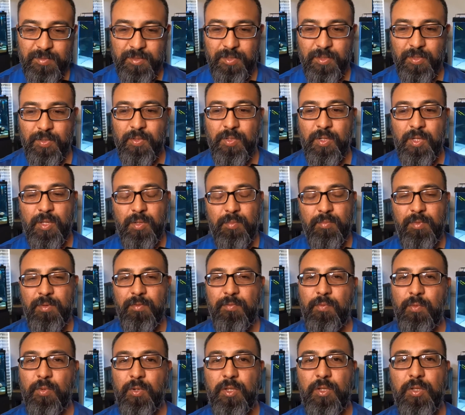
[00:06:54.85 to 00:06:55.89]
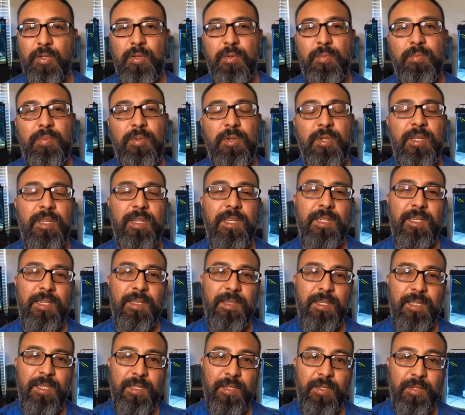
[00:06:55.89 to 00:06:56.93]
So before you put
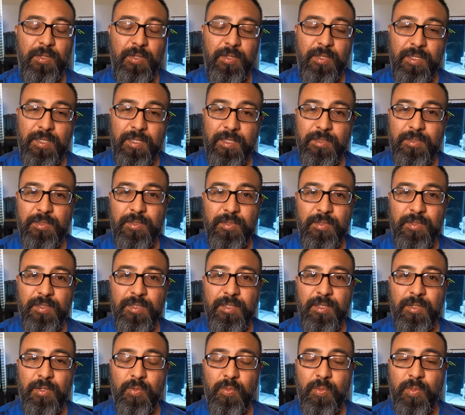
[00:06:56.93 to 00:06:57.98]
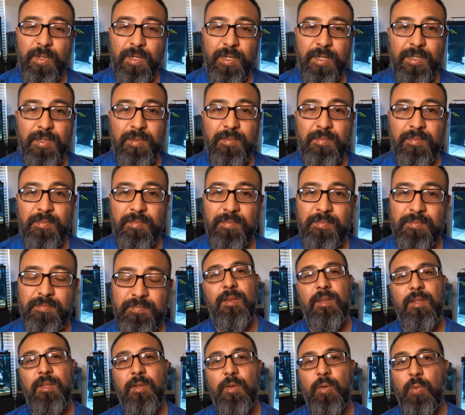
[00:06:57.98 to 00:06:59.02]
anything into the aquarium,
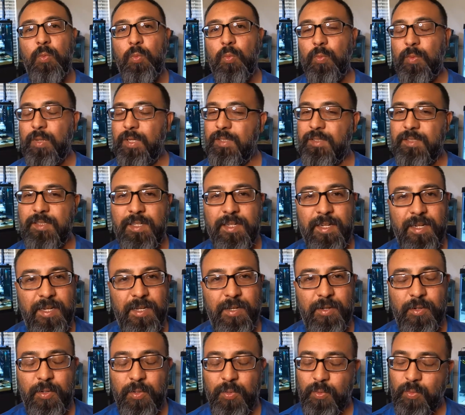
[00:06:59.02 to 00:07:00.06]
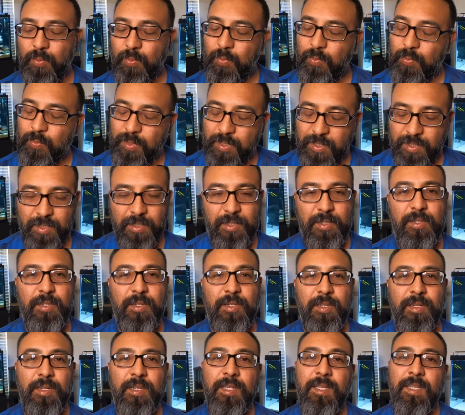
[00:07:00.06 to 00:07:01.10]
rinse it out really
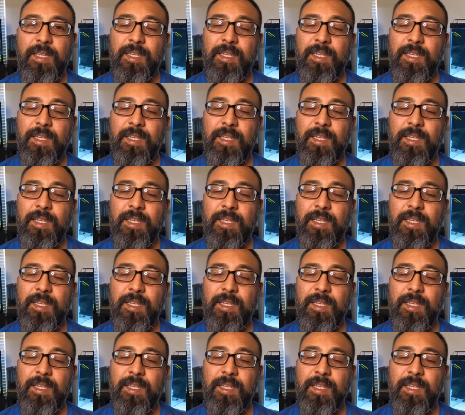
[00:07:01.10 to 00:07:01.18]
good,